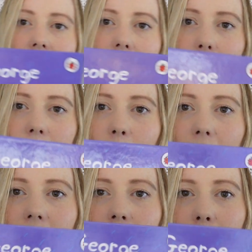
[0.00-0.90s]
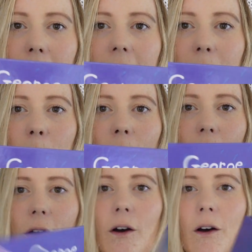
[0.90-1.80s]
a Peppa Pig
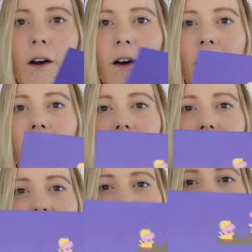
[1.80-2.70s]
book that